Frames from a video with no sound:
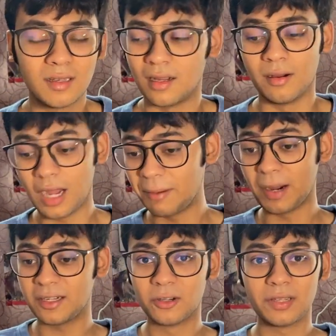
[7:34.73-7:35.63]
I
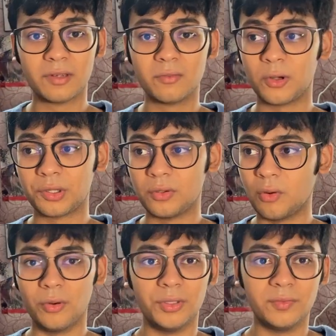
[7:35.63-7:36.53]
might not even want to
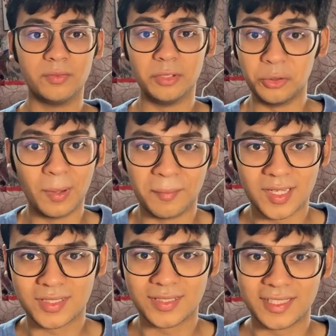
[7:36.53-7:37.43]
go do my
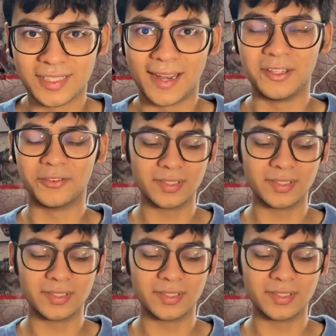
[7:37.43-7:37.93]
master's at the end of